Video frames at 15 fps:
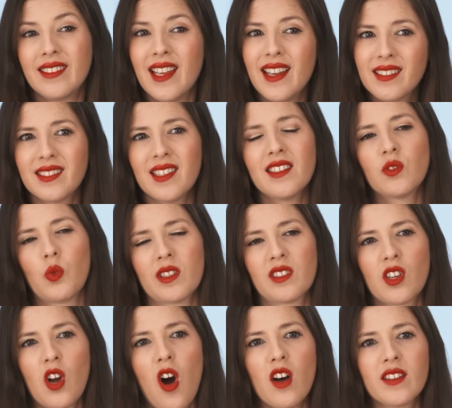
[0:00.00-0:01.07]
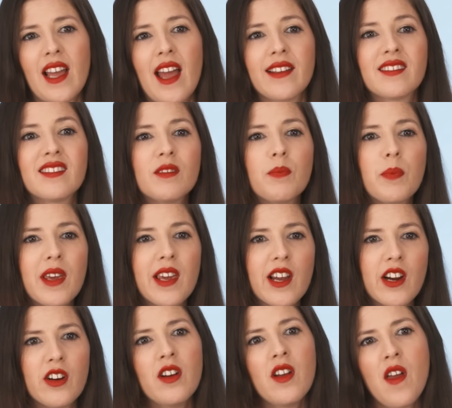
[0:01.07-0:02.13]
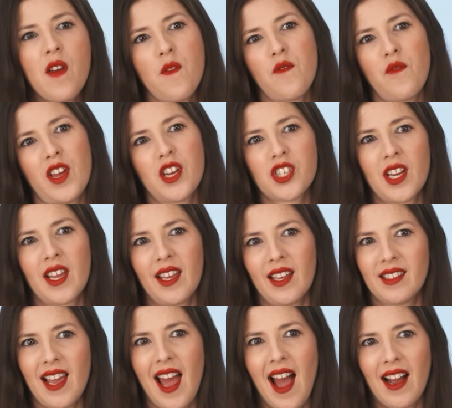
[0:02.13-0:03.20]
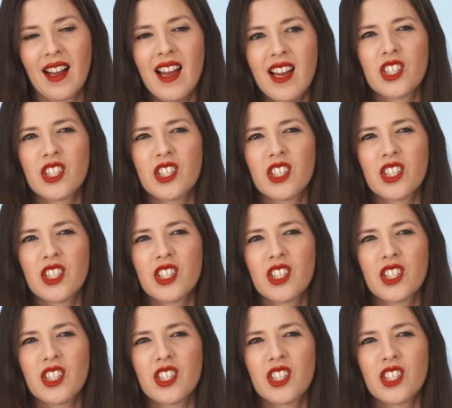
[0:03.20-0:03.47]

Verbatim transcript: This is what's called a spear phishing attack.